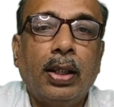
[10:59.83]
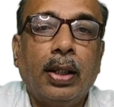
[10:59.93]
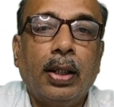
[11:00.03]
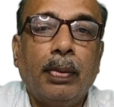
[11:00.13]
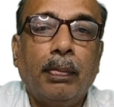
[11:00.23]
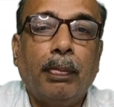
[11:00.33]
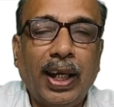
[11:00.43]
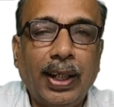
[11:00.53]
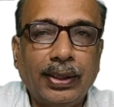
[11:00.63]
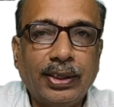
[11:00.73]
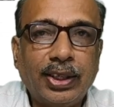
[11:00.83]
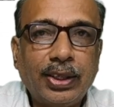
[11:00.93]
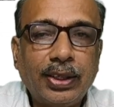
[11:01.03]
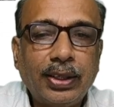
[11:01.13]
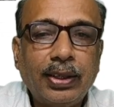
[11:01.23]

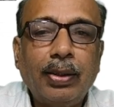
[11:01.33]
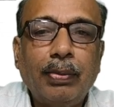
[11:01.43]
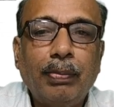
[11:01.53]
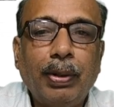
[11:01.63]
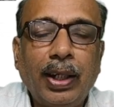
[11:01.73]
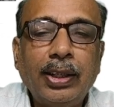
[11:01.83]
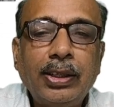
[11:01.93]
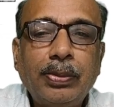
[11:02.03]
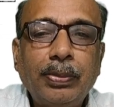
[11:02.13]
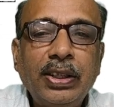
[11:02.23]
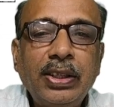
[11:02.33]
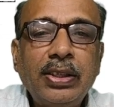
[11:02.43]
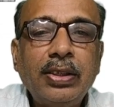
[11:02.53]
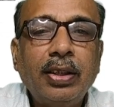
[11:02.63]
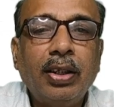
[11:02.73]
Balance. Balance means
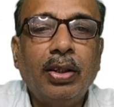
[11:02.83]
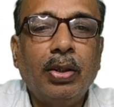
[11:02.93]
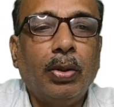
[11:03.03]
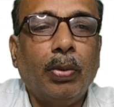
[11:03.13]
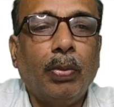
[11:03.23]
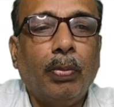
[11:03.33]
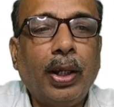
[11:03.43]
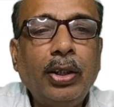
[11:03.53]
when you